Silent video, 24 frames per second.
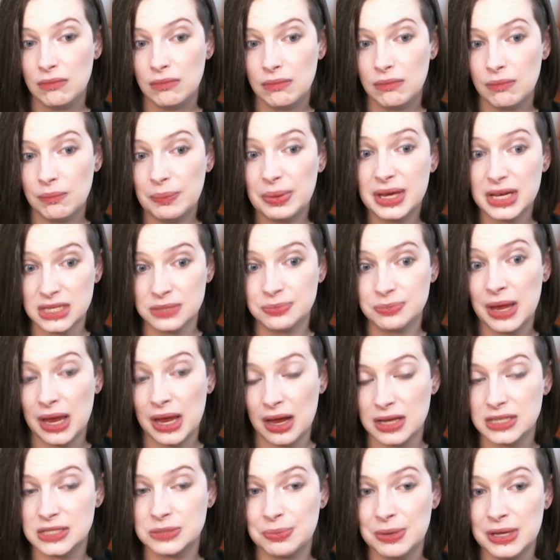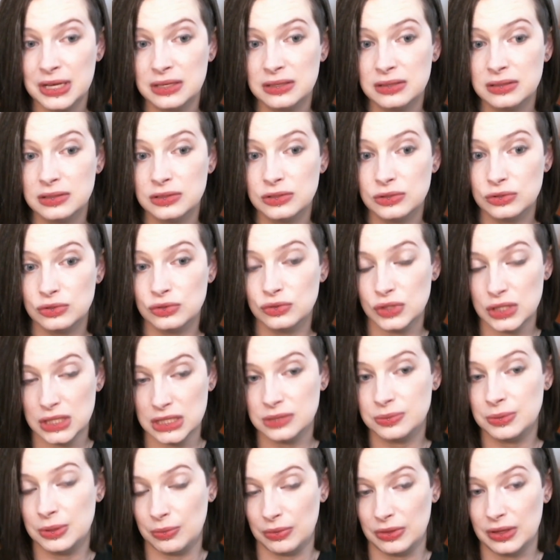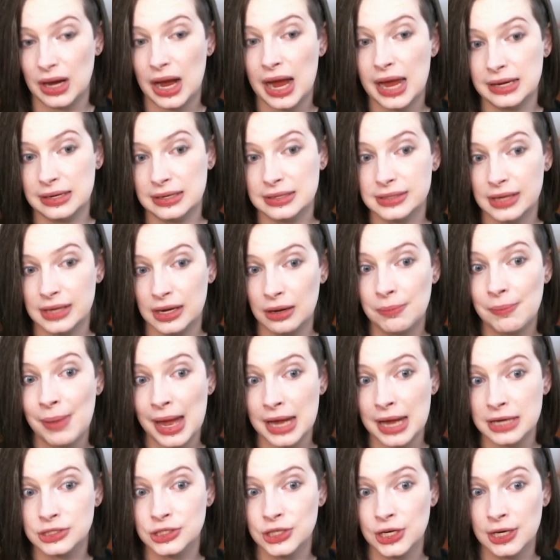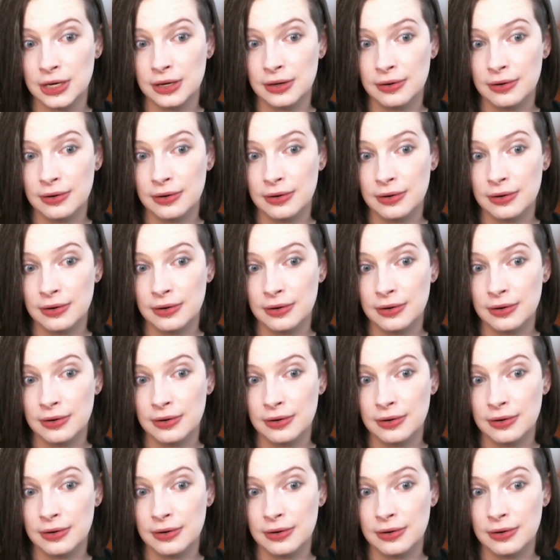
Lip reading: Because my husband treats me with kindness and compassion.